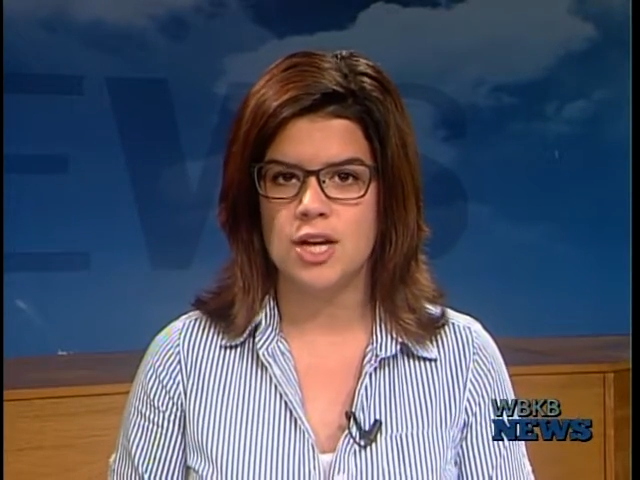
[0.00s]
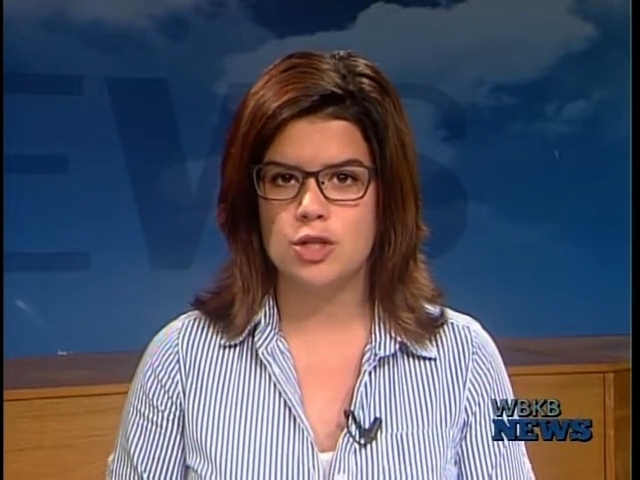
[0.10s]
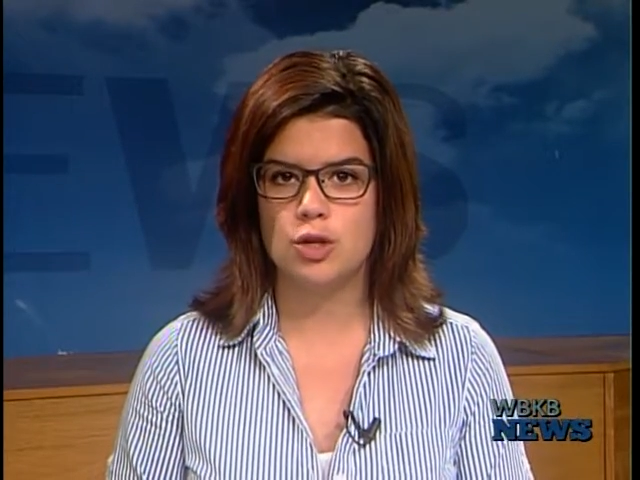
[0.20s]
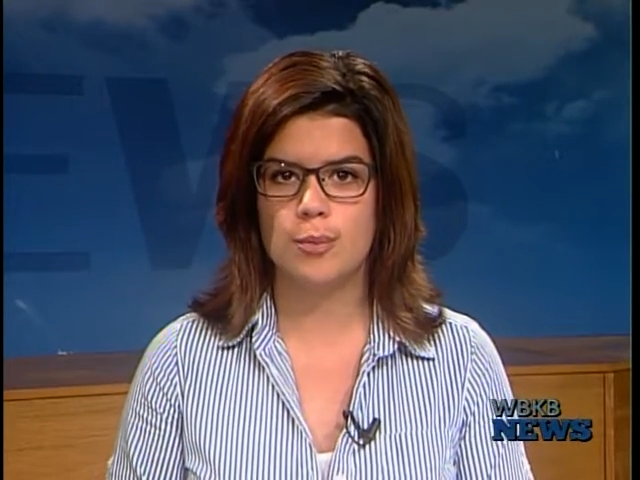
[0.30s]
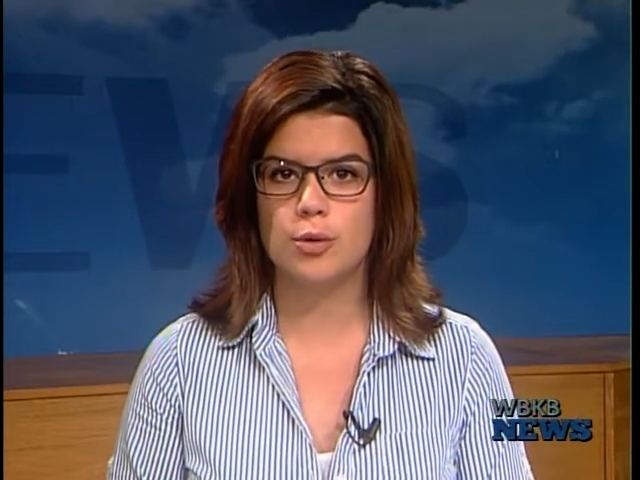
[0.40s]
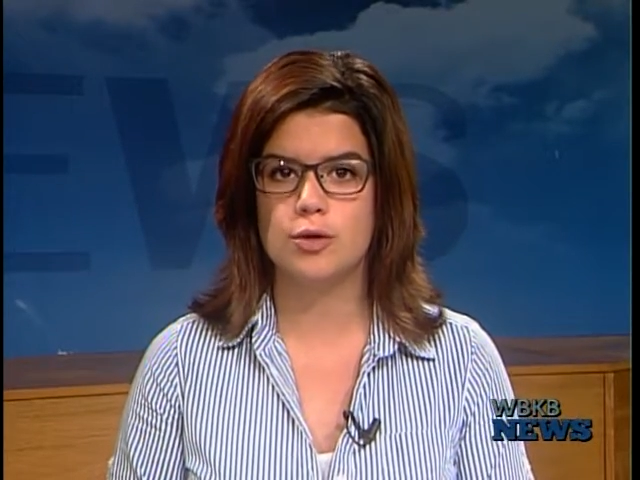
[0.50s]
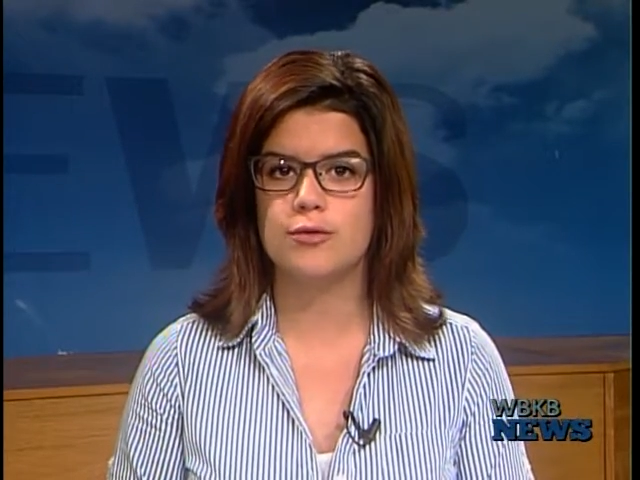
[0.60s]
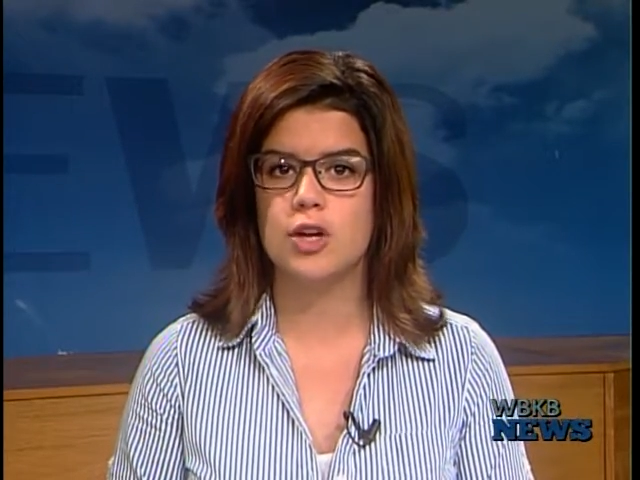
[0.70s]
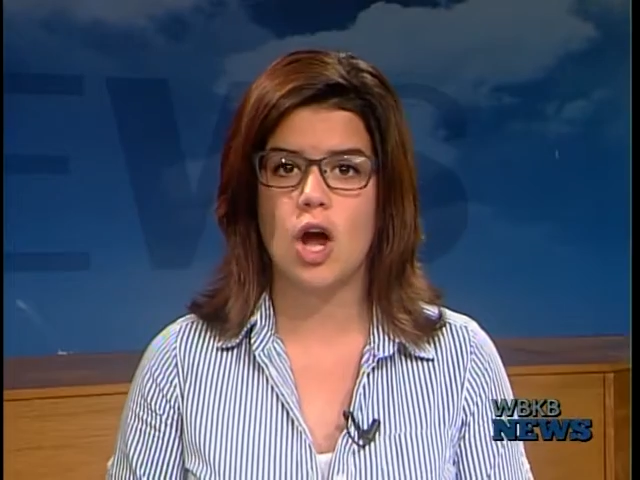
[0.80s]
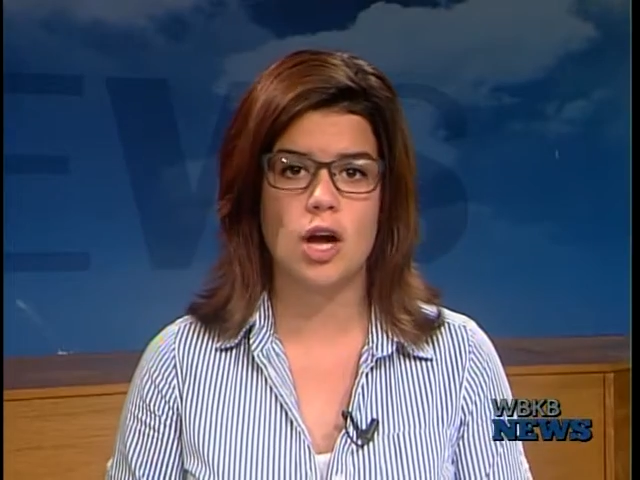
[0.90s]
to approve
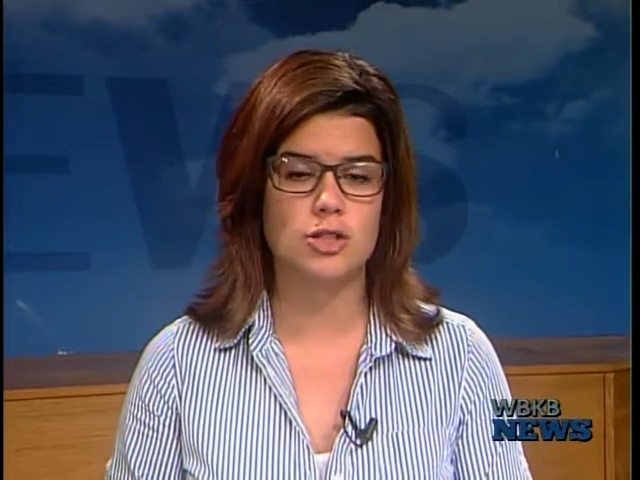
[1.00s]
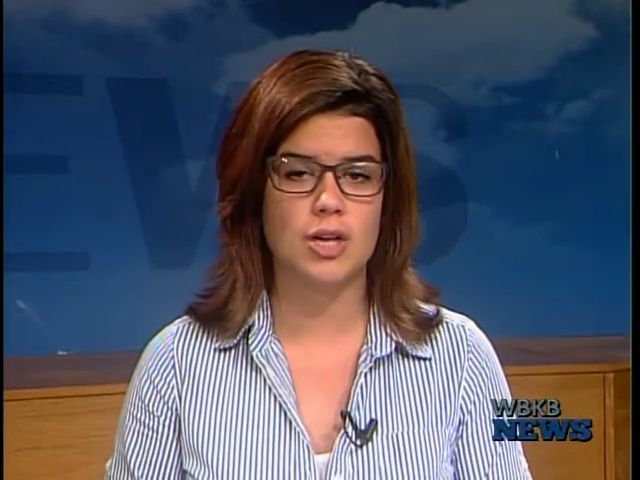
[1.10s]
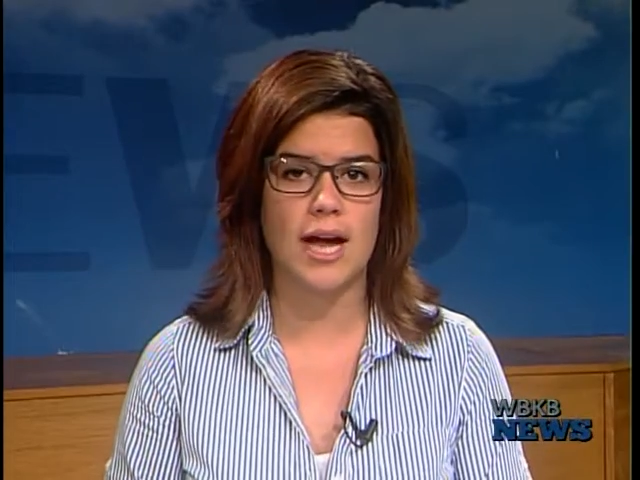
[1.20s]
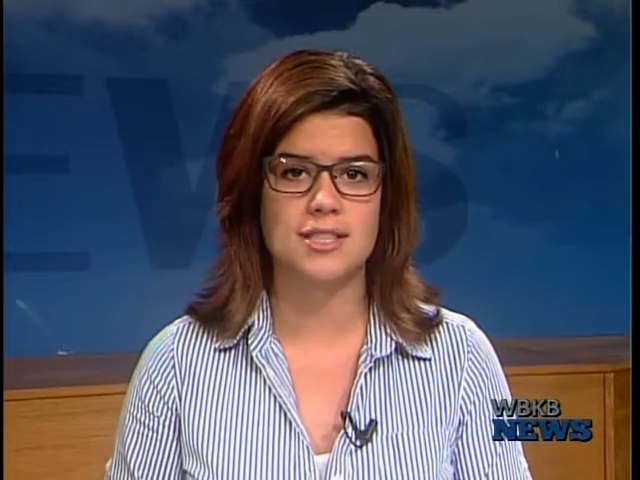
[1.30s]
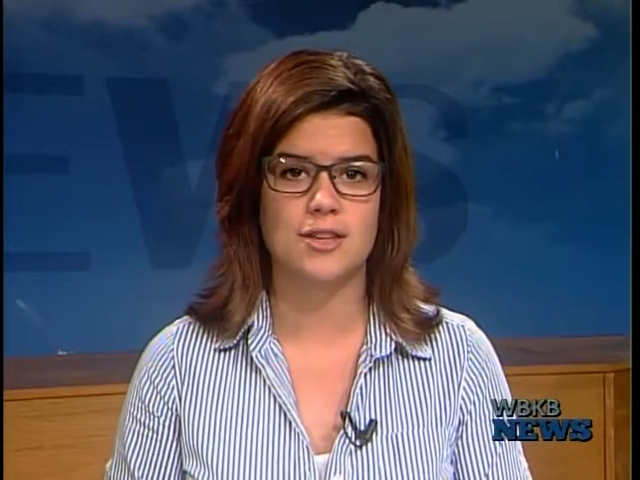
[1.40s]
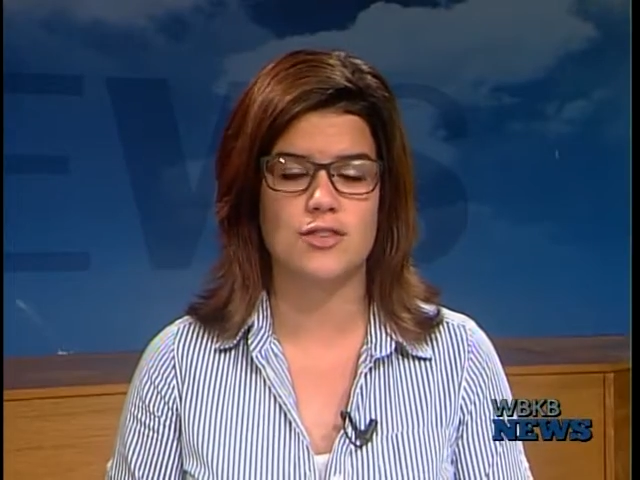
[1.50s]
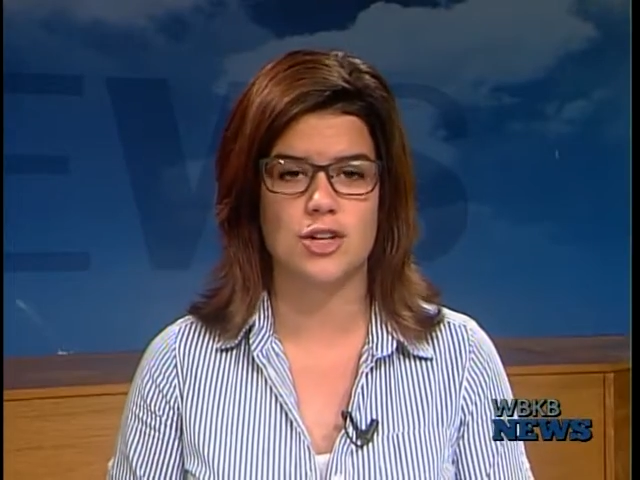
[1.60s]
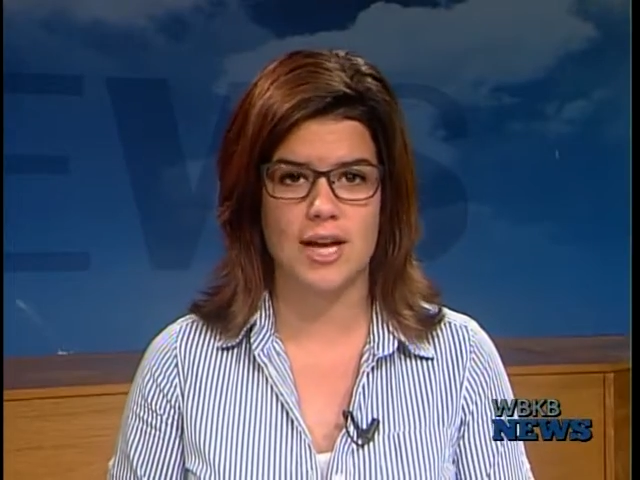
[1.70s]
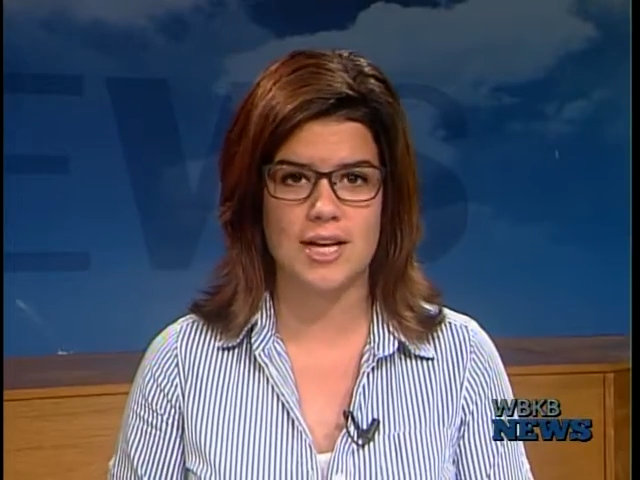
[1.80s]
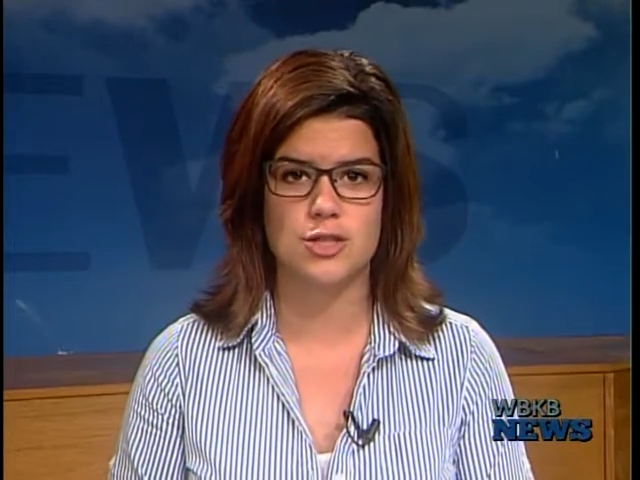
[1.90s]
the contract of their
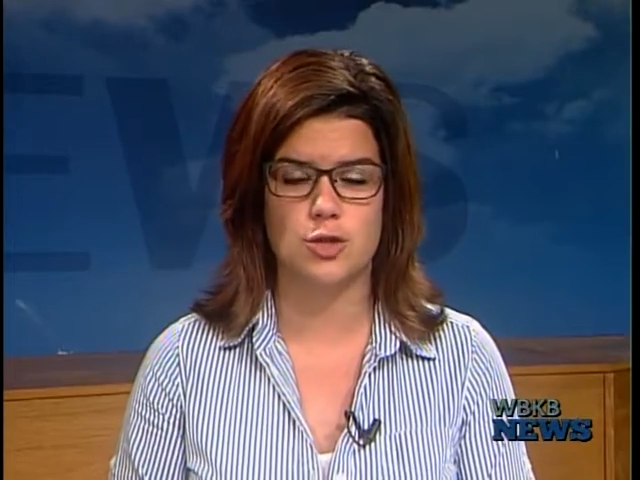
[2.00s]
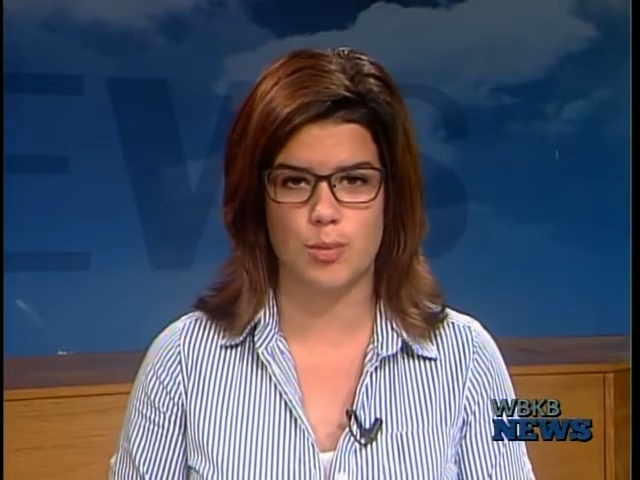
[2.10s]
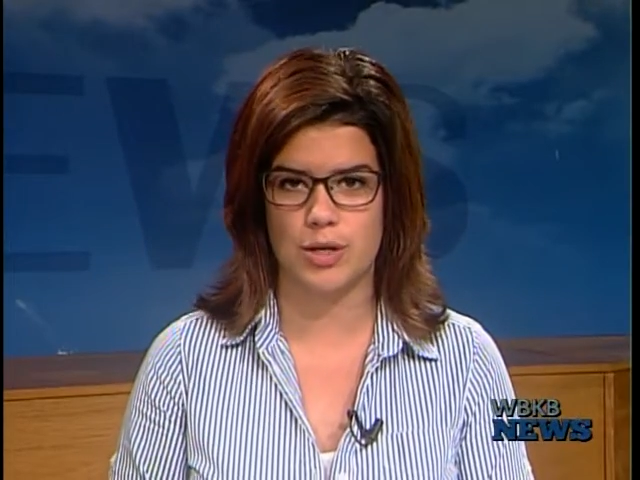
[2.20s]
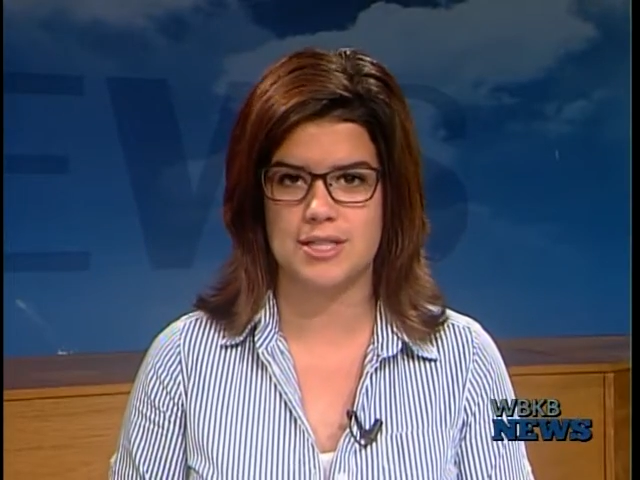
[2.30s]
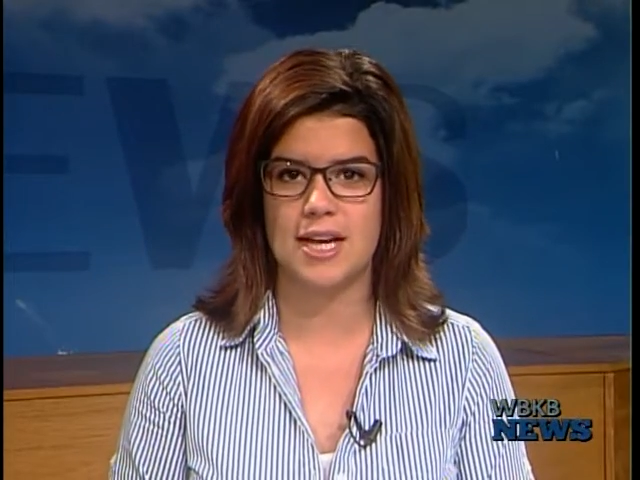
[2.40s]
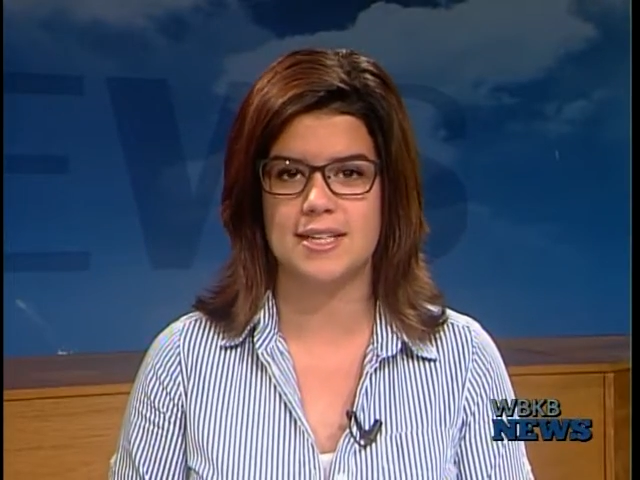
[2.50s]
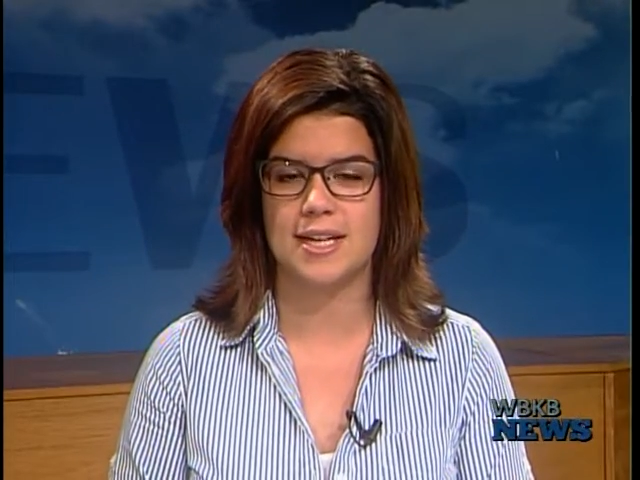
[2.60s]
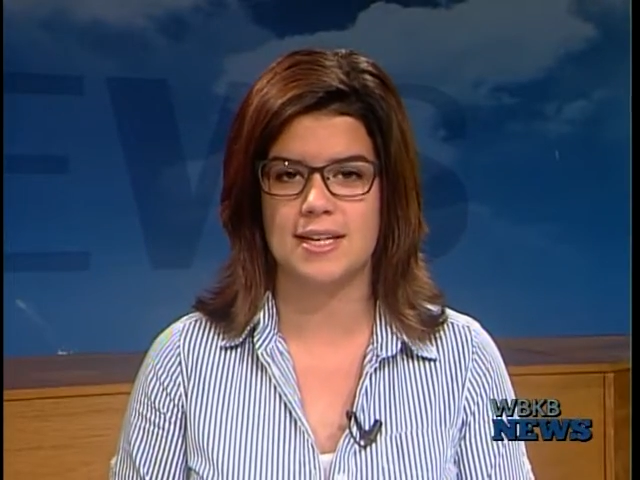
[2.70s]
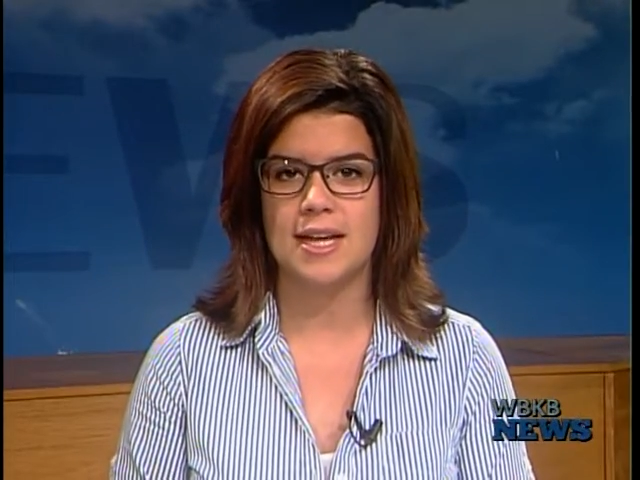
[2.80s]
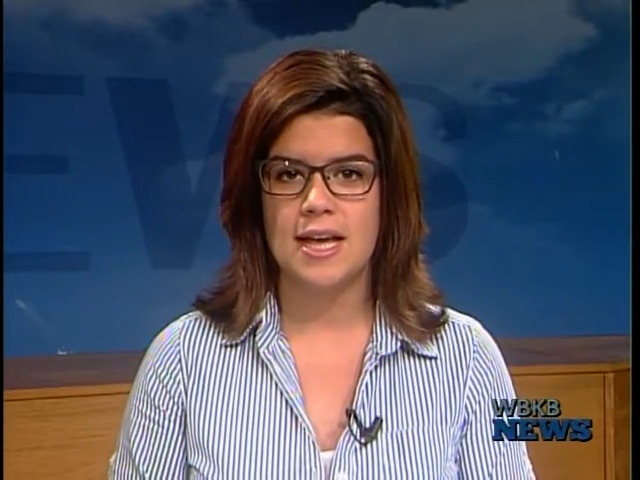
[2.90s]
next superintendent.